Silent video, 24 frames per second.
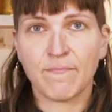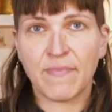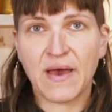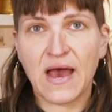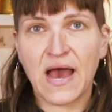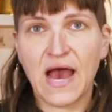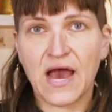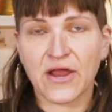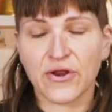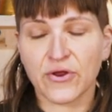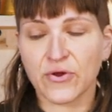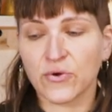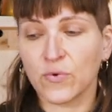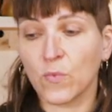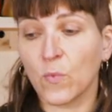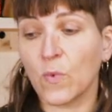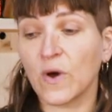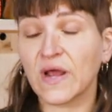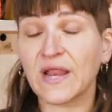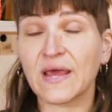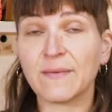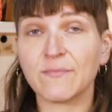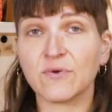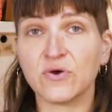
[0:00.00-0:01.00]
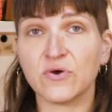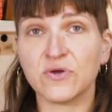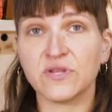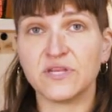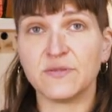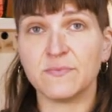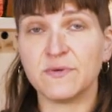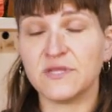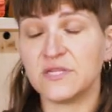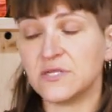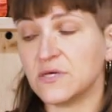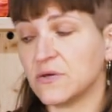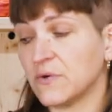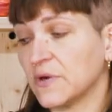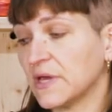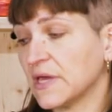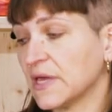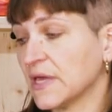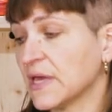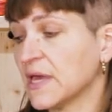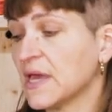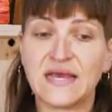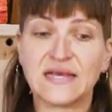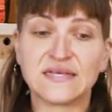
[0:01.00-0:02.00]
pattern, what I'm going to be
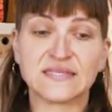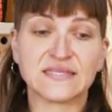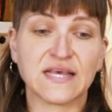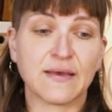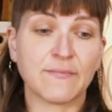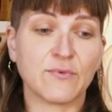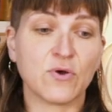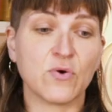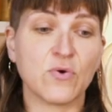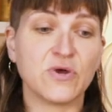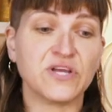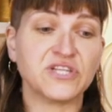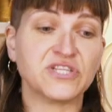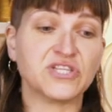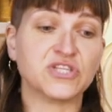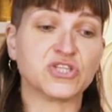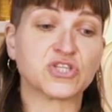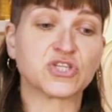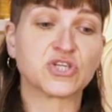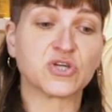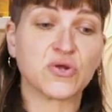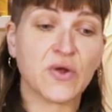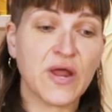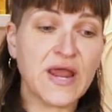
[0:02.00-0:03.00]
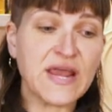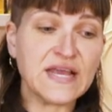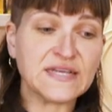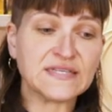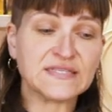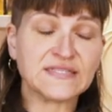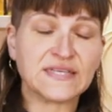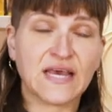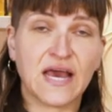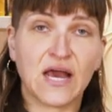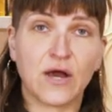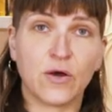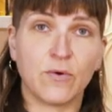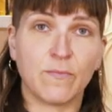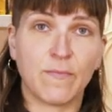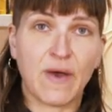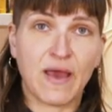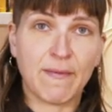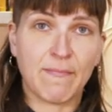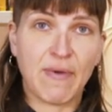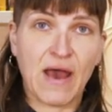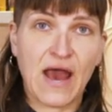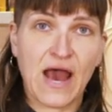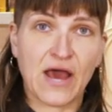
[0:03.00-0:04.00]
doing is I'm going to trace out
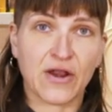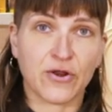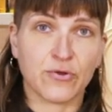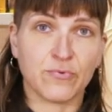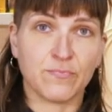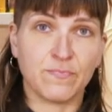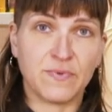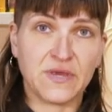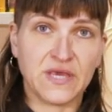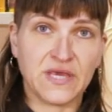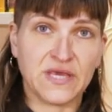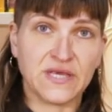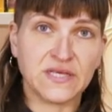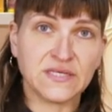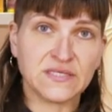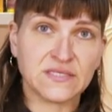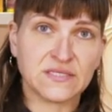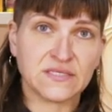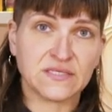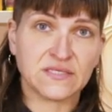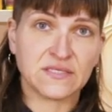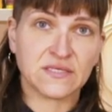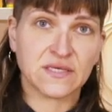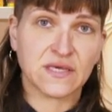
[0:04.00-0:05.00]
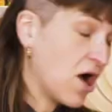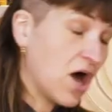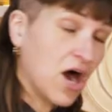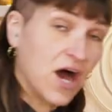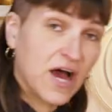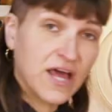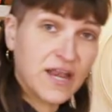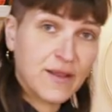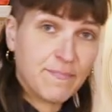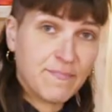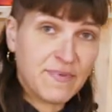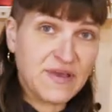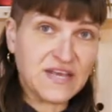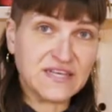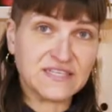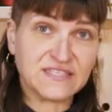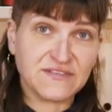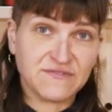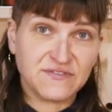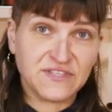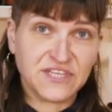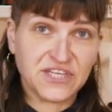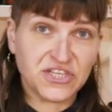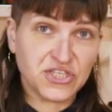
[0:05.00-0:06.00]
my pattern piece on a
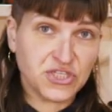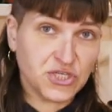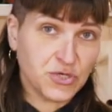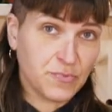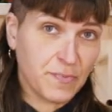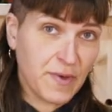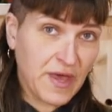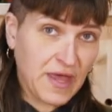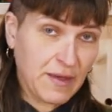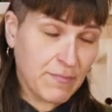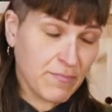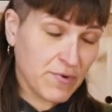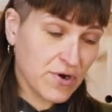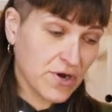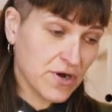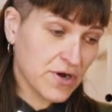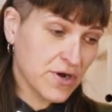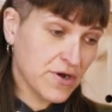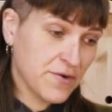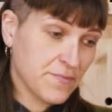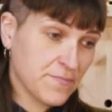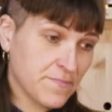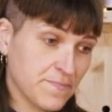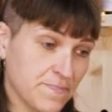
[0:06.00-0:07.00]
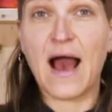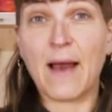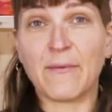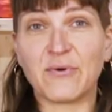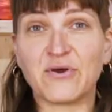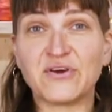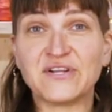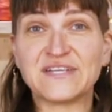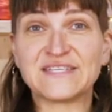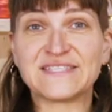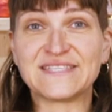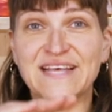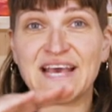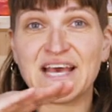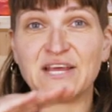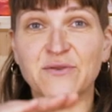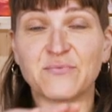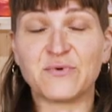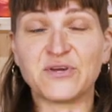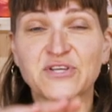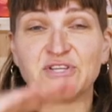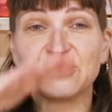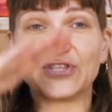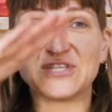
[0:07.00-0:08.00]
piece of tissue paper. I'm going to
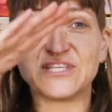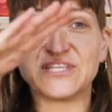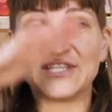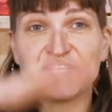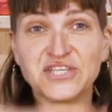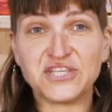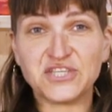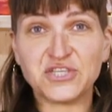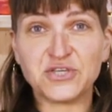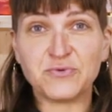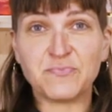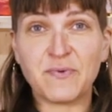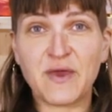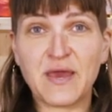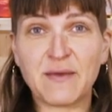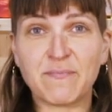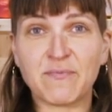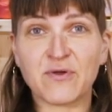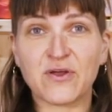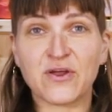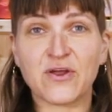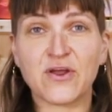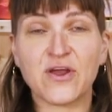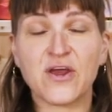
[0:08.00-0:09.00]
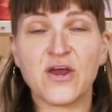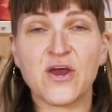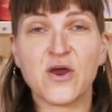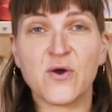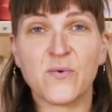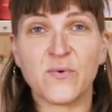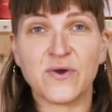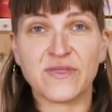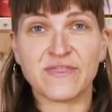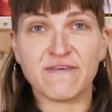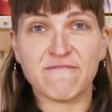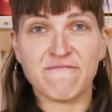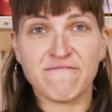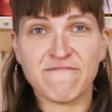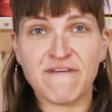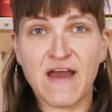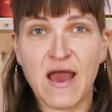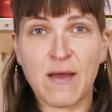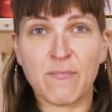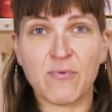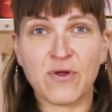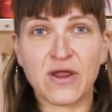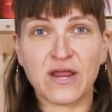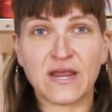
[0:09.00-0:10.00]
sandwich the tissue paper with the
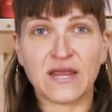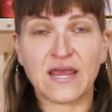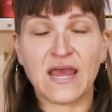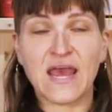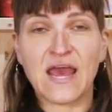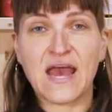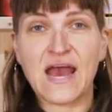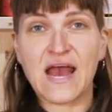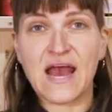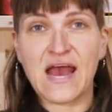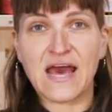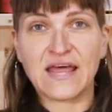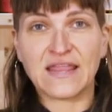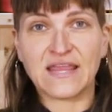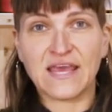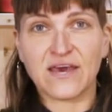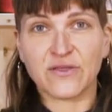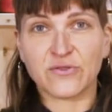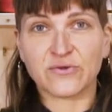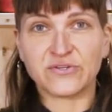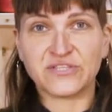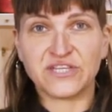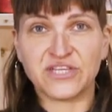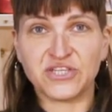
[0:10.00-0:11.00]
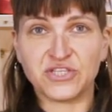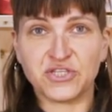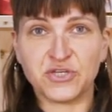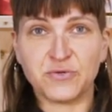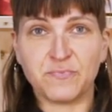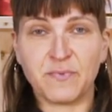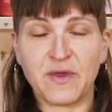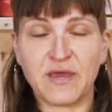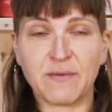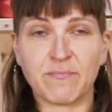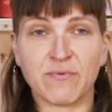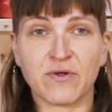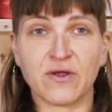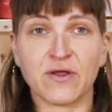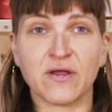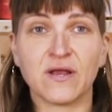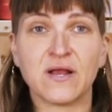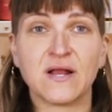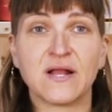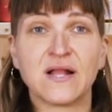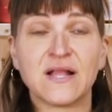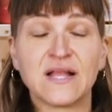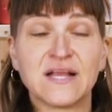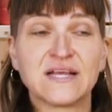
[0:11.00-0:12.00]
fabric and the other tissue paper.
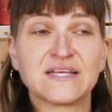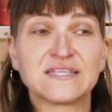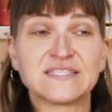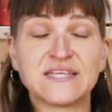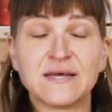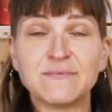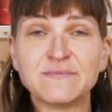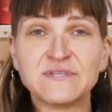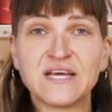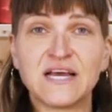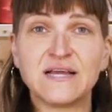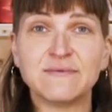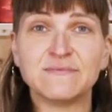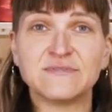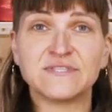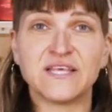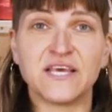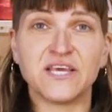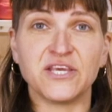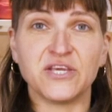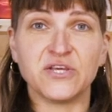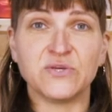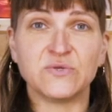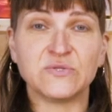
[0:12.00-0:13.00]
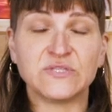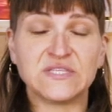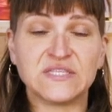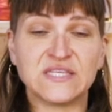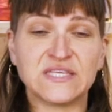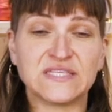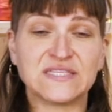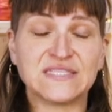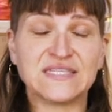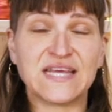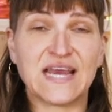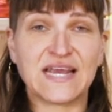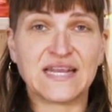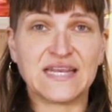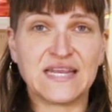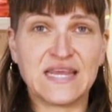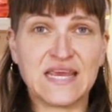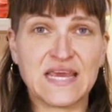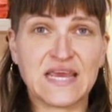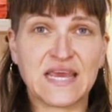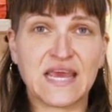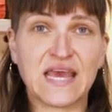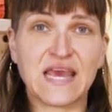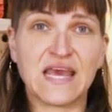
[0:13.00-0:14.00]
Sometimes they use this
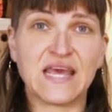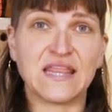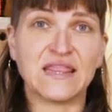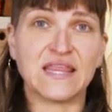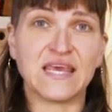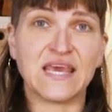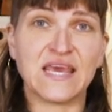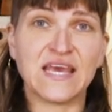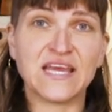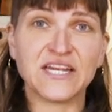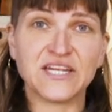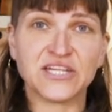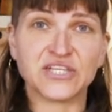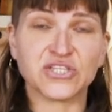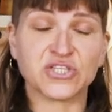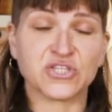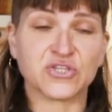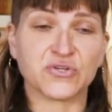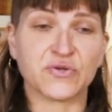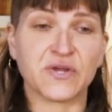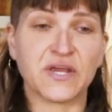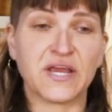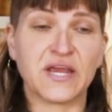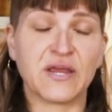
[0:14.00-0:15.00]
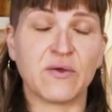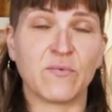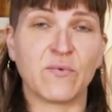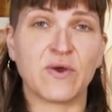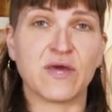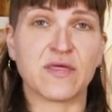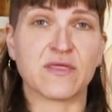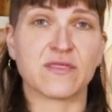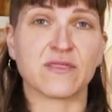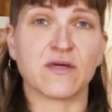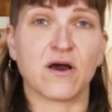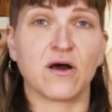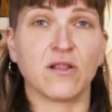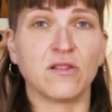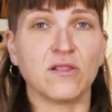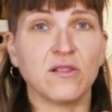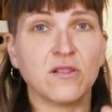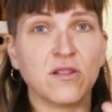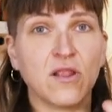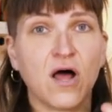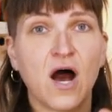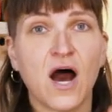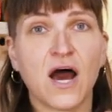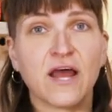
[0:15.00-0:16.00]
technique in the industry with a
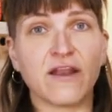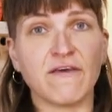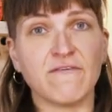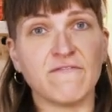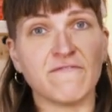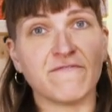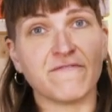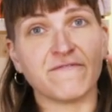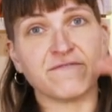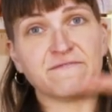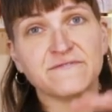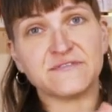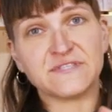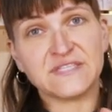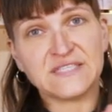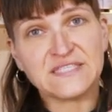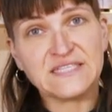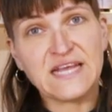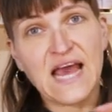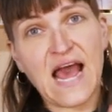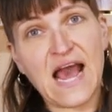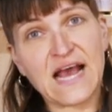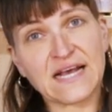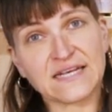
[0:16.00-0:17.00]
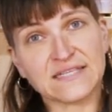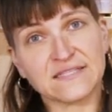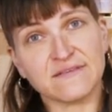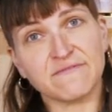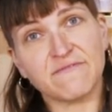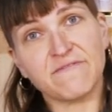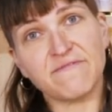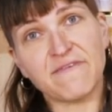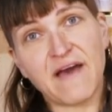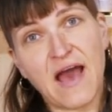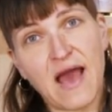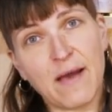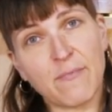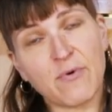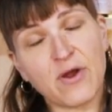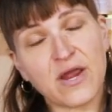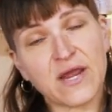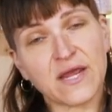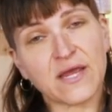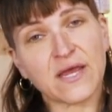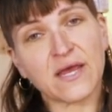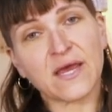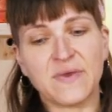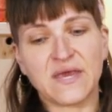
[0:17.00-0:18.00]
lot of stacks of
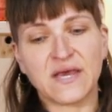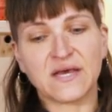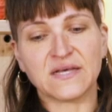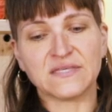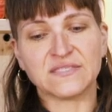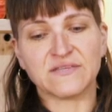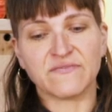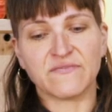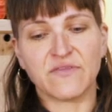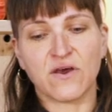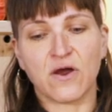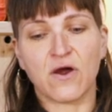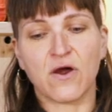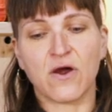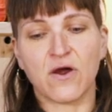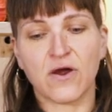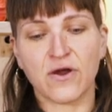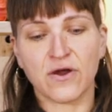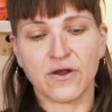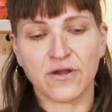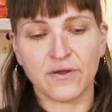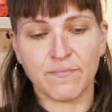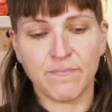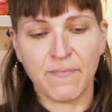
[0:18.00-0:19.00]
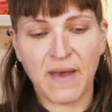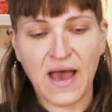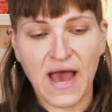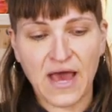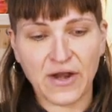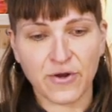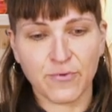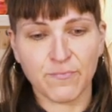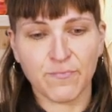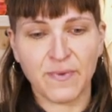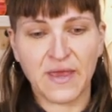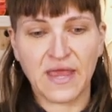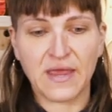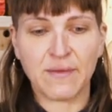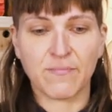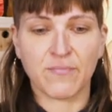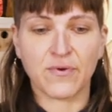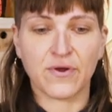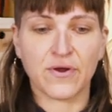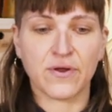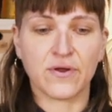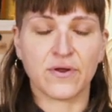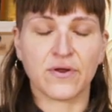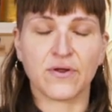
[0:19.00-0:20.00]
fabric. Because of the hard pattern
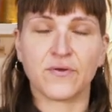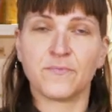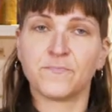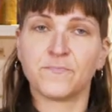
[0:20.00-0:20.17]
paper,